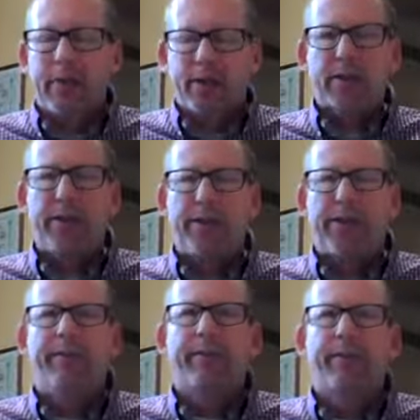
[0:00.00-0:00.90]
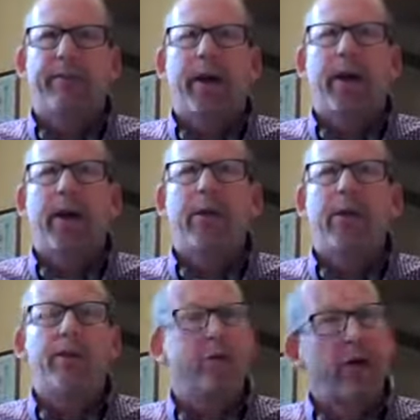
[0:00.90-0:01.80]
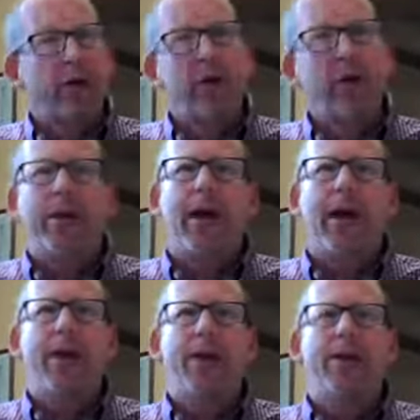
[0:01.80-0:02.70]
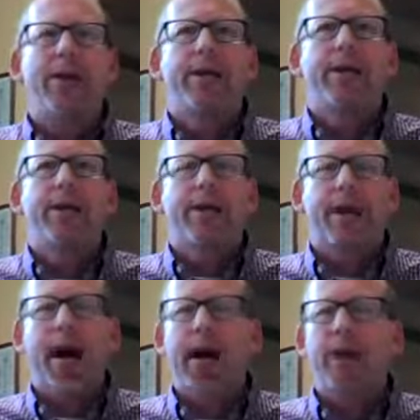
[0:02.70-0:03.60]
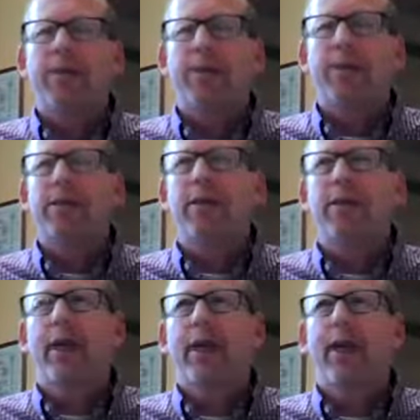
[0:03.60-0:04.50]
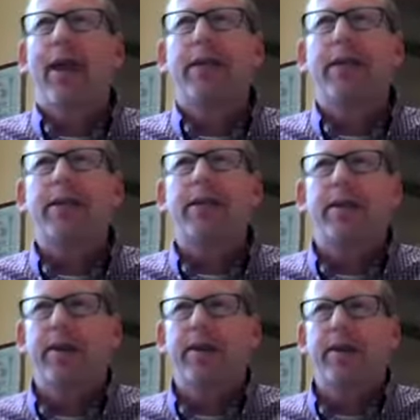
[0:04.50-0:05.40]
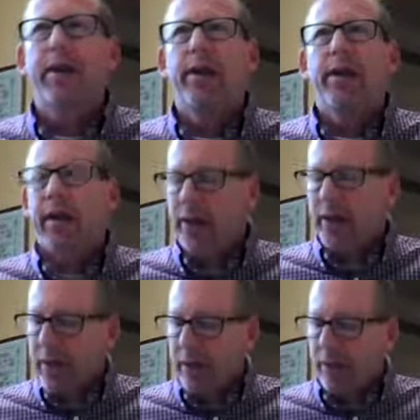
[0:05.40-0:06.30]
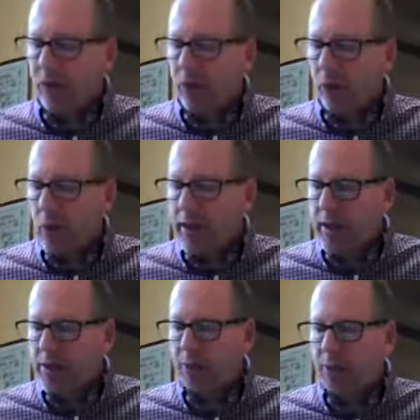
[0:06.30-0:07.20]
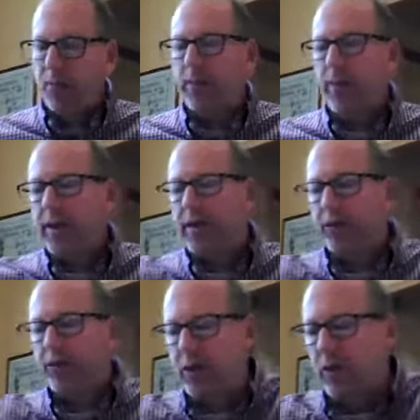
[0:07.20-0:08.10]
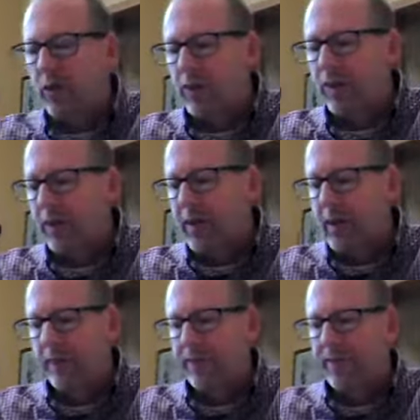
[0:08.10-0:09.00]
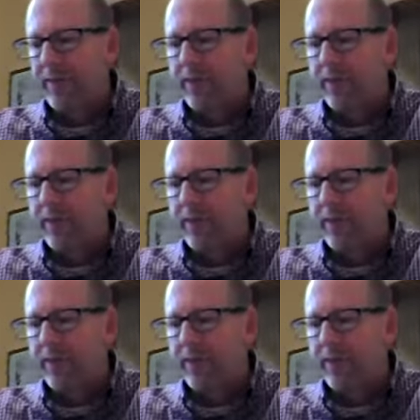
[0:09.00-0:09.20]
be still. Uh, be still and know that God is God, and be still and, and listen uh, for what His purpose is for you in this time.